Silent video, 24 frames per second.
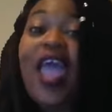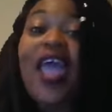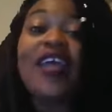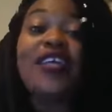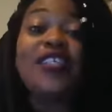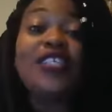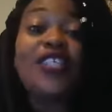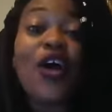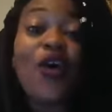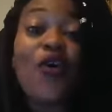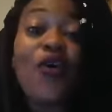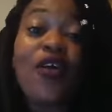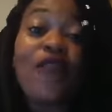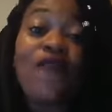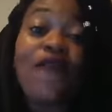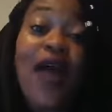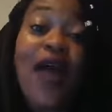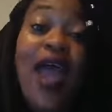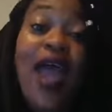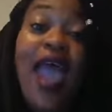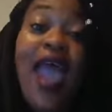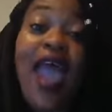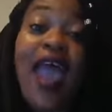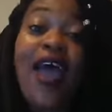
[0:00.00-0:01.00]
And so if
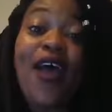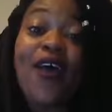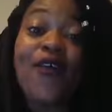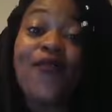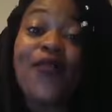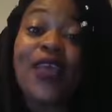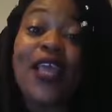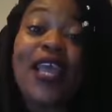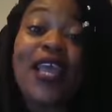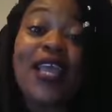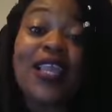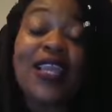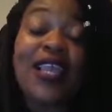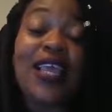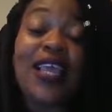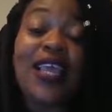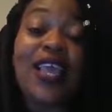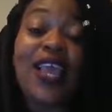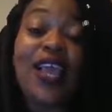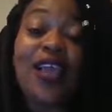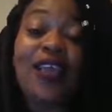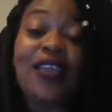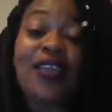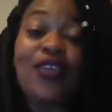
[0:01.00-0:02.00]
I have
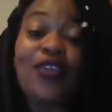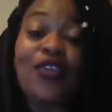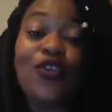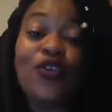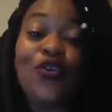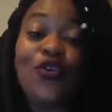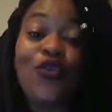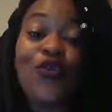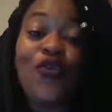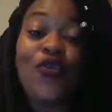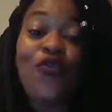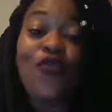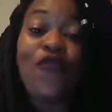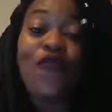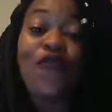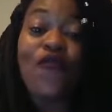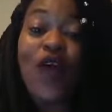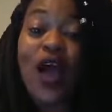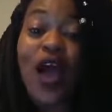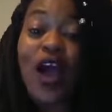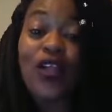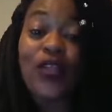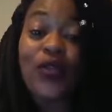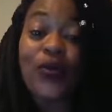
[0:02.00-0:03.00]
any new
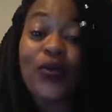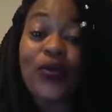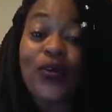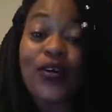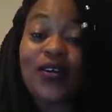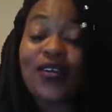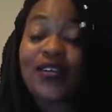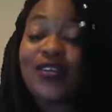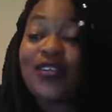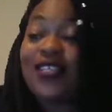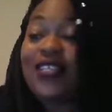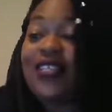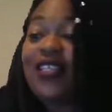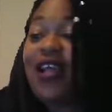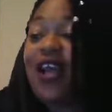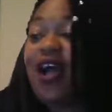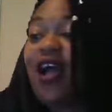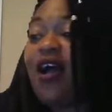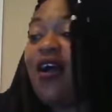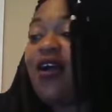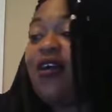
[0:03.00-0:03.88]
followers,